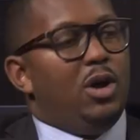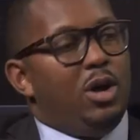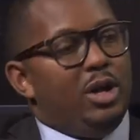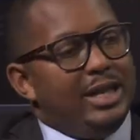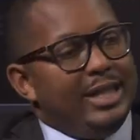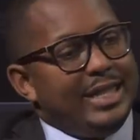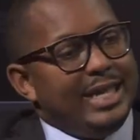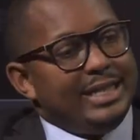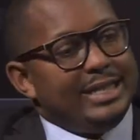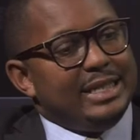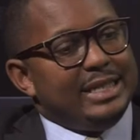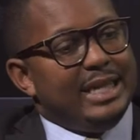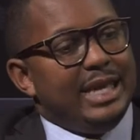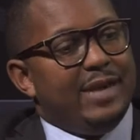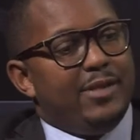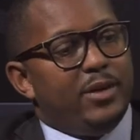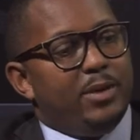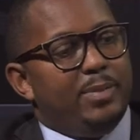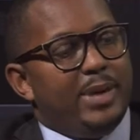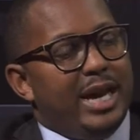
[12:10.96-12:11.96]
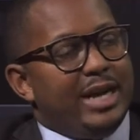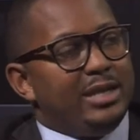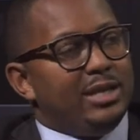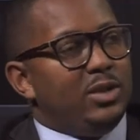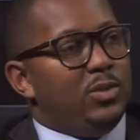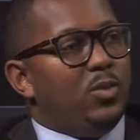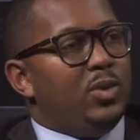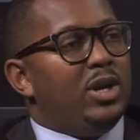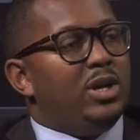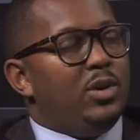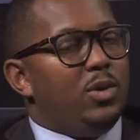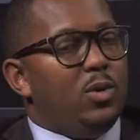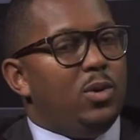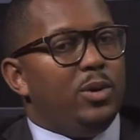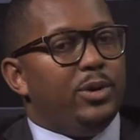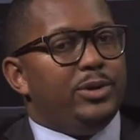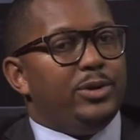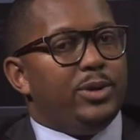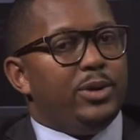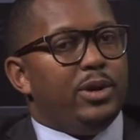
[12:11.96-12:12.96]
All of that together packed into one
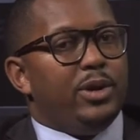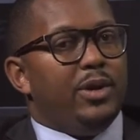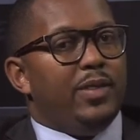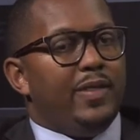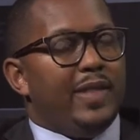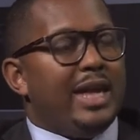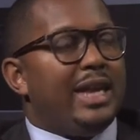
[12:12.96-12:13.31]
corridor,